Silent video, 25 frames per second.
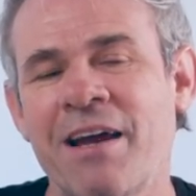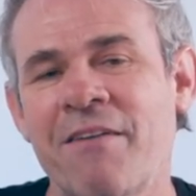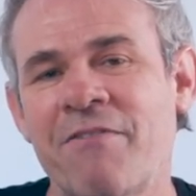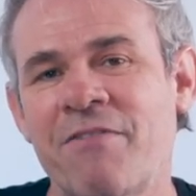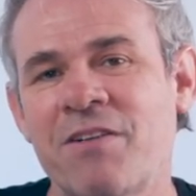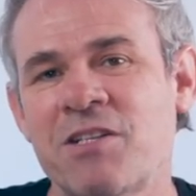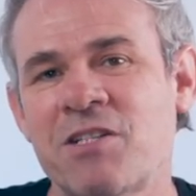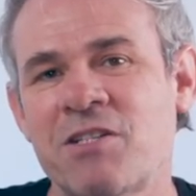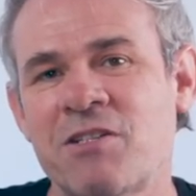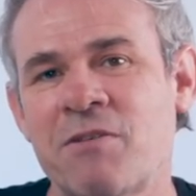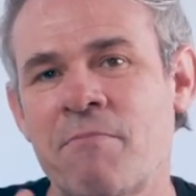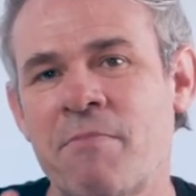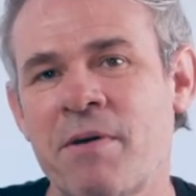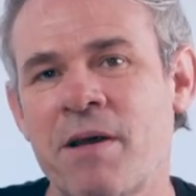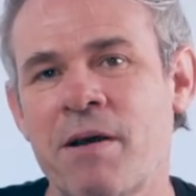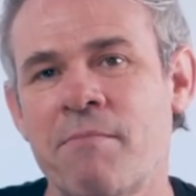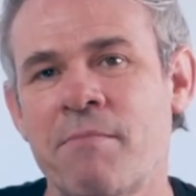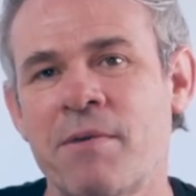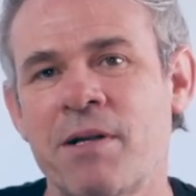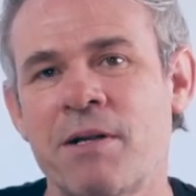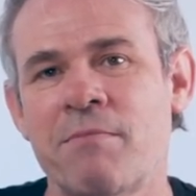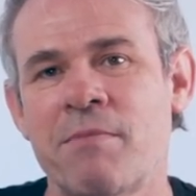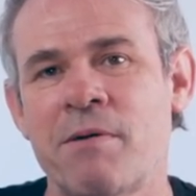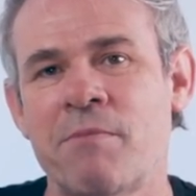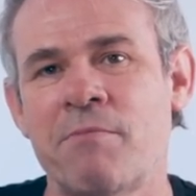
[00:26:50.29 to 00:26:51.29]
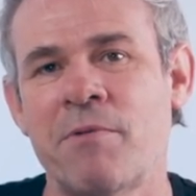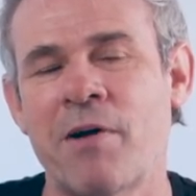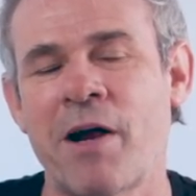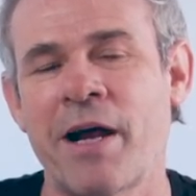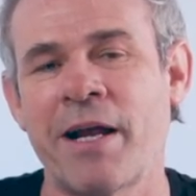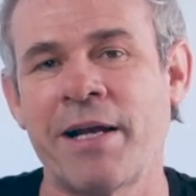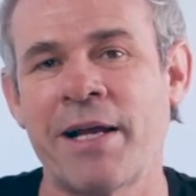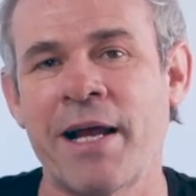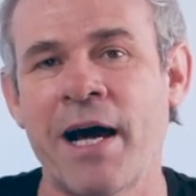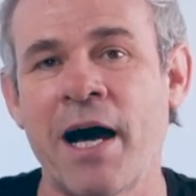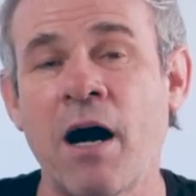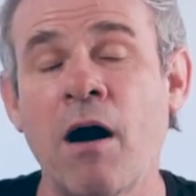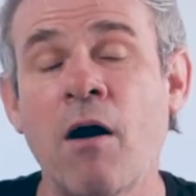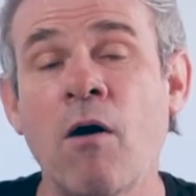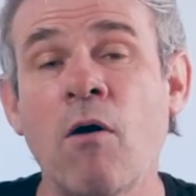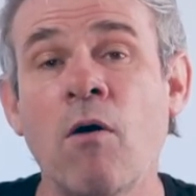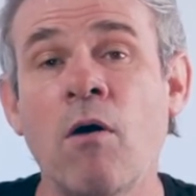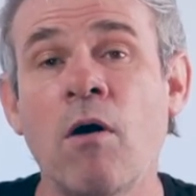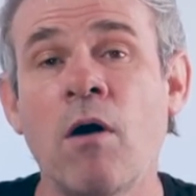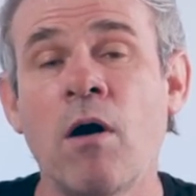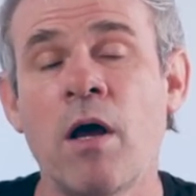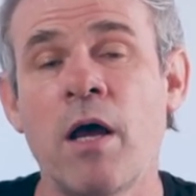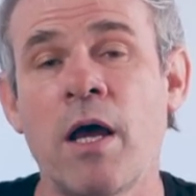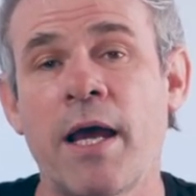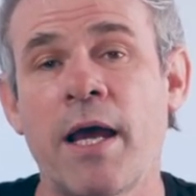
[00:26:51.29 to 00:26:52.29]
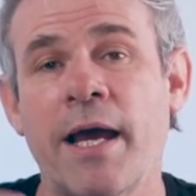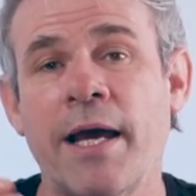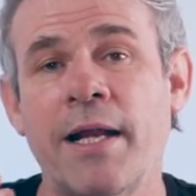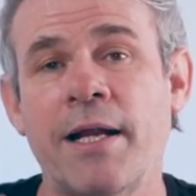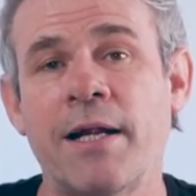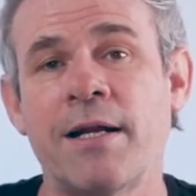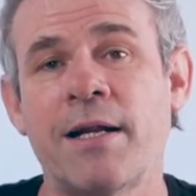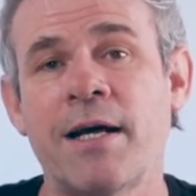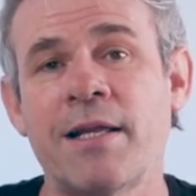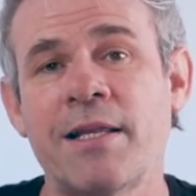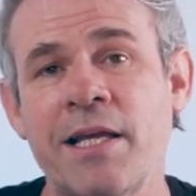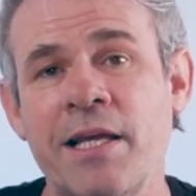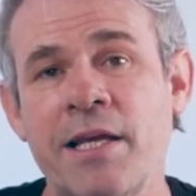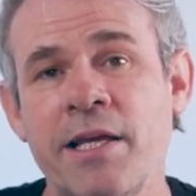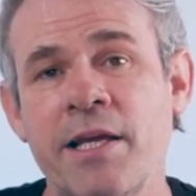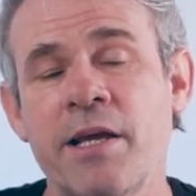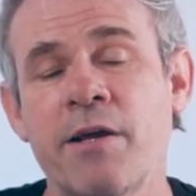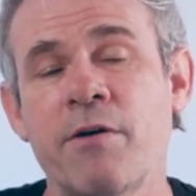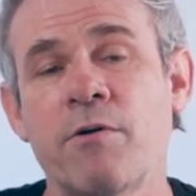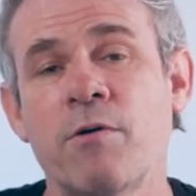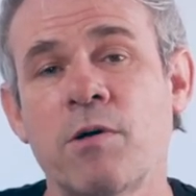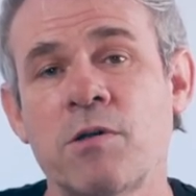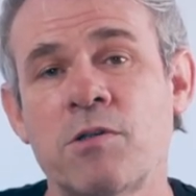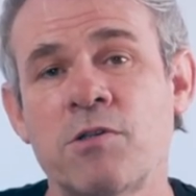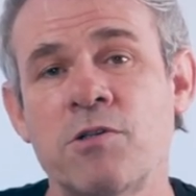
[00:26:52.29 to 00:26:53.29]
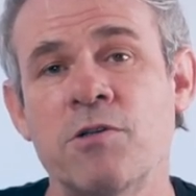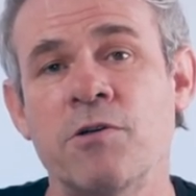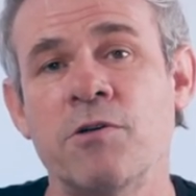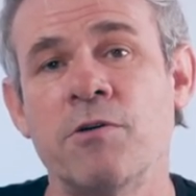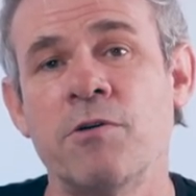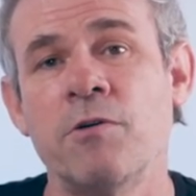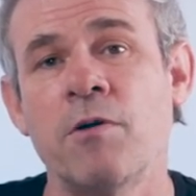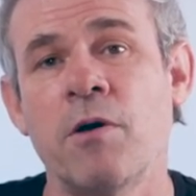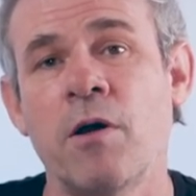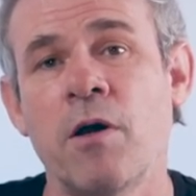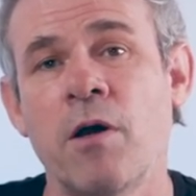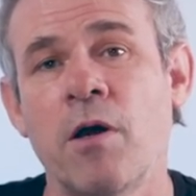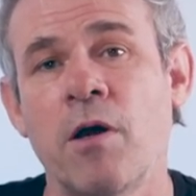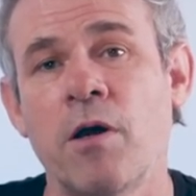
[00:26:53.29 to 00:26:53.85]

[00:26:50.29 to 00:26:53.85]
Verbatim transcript: If it's the bare minimum right now, in another year or two,